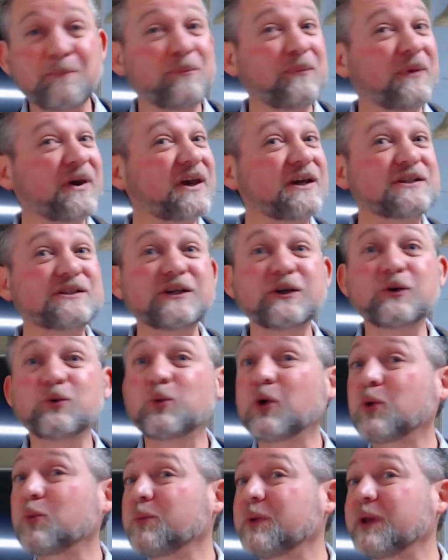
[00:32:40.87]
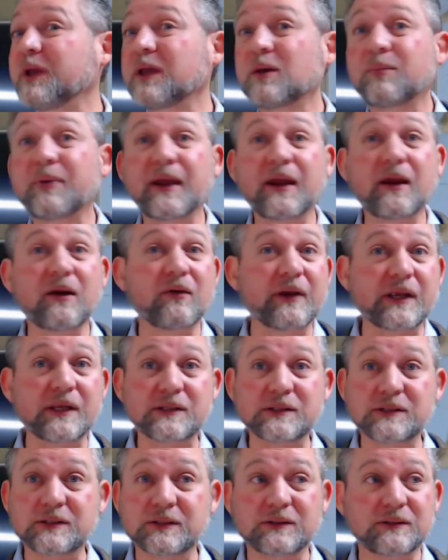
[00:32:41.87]
because it won't be
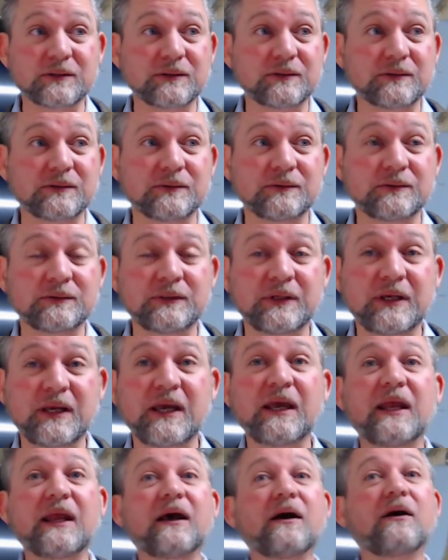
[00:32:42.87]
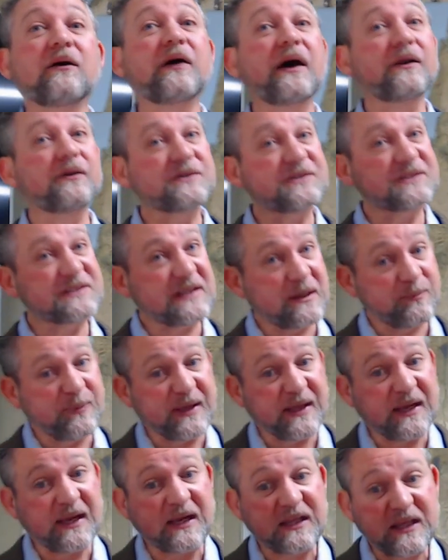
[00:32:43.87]
apparent. Now, God will step
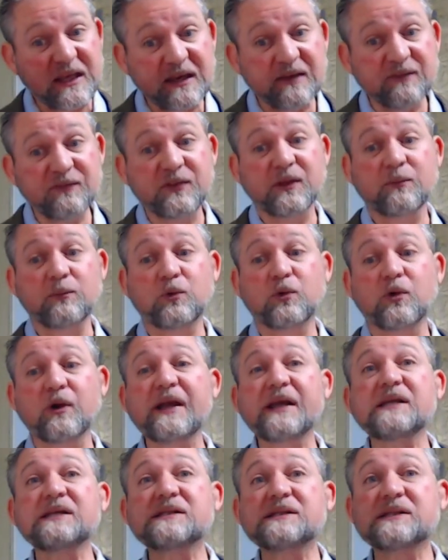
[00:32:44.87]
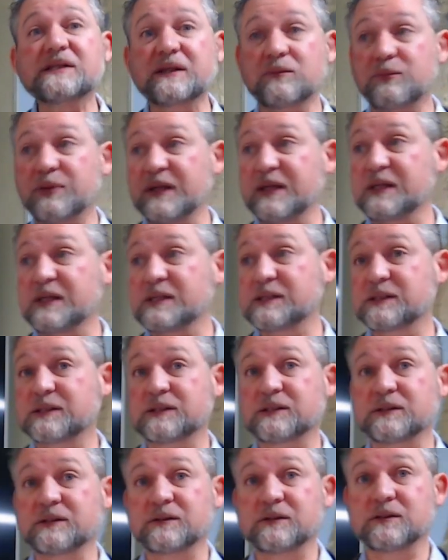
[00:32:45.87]
in and give them grace and
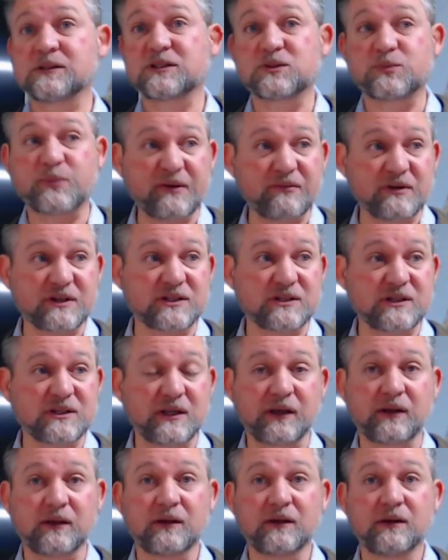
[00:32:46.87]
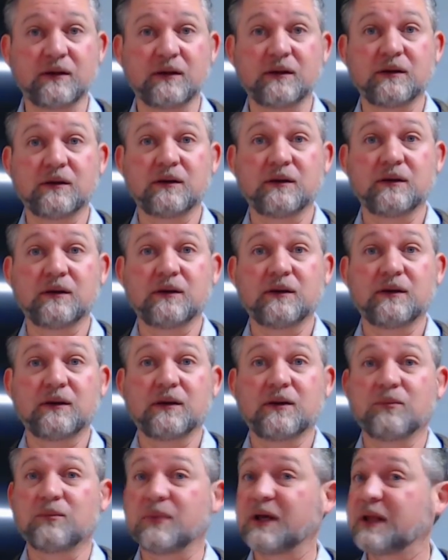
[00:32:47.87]
peace spiritually.
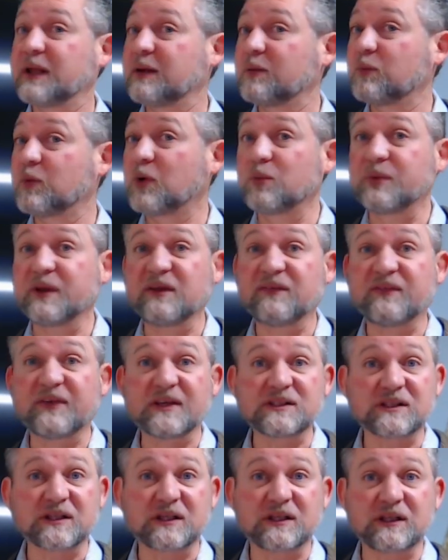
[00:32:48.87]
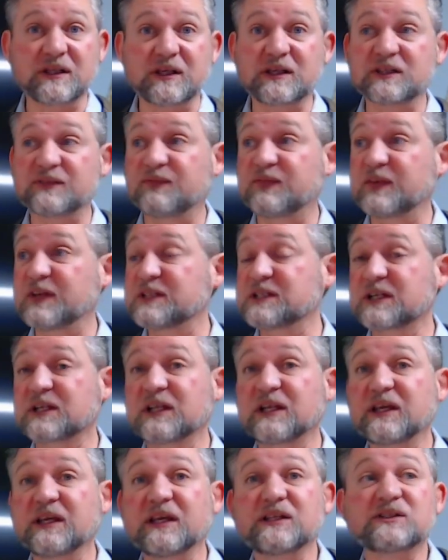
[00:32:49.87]
But it won't be physically because
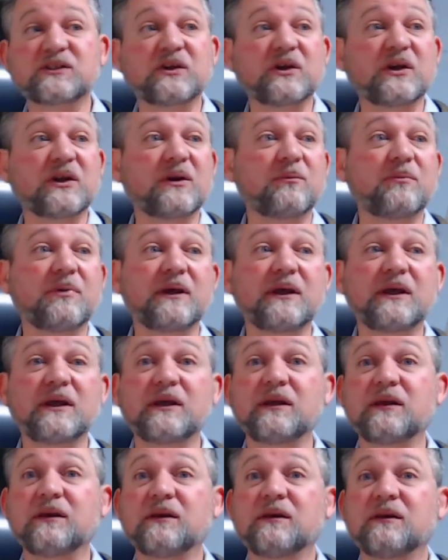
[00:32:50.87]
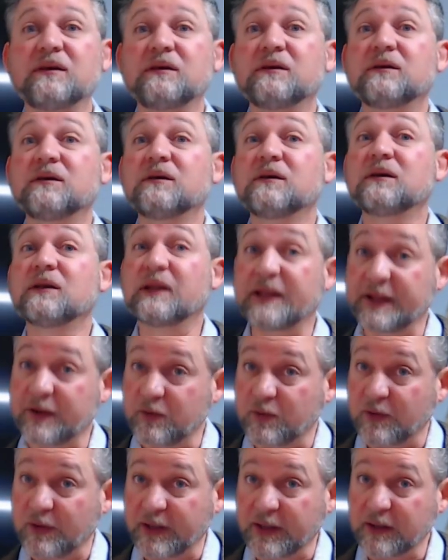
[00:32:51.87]
physically it's going to be
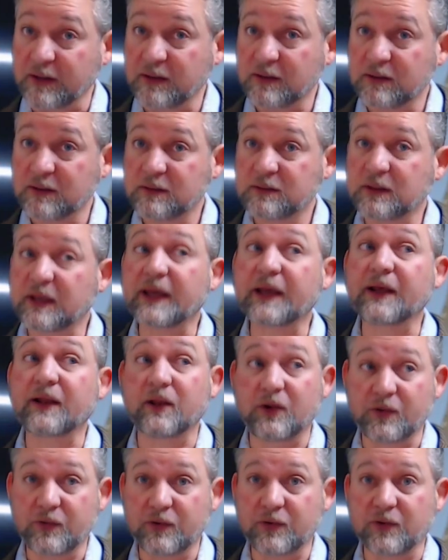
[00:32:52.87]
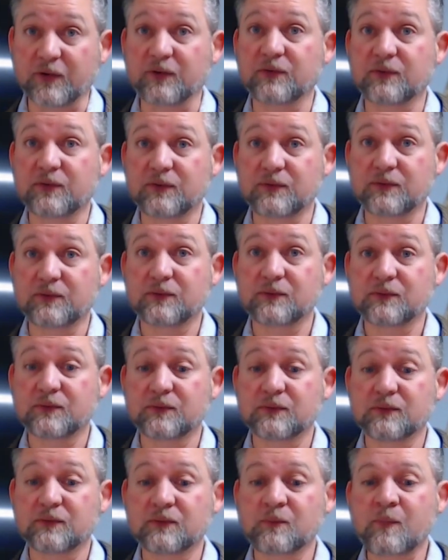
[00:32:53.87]
literally hell on earth.
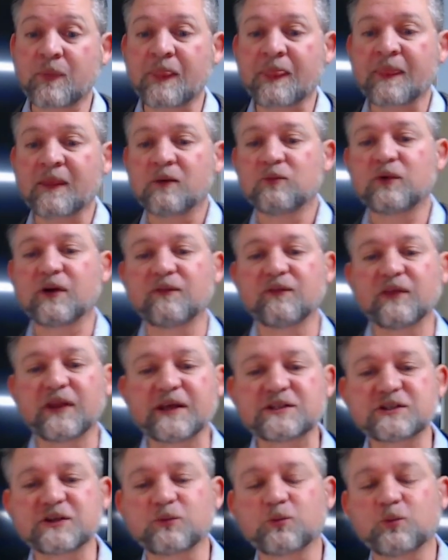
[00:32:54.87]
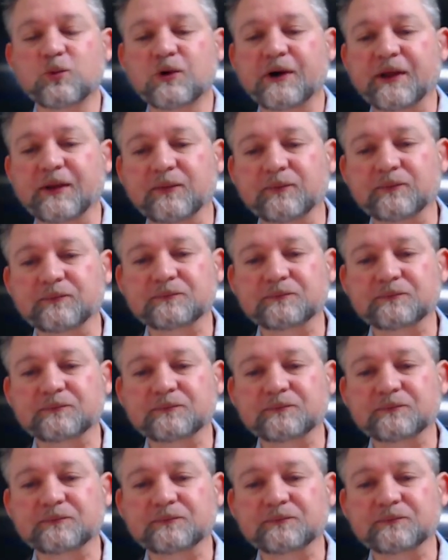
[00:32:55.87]
Revelation 1.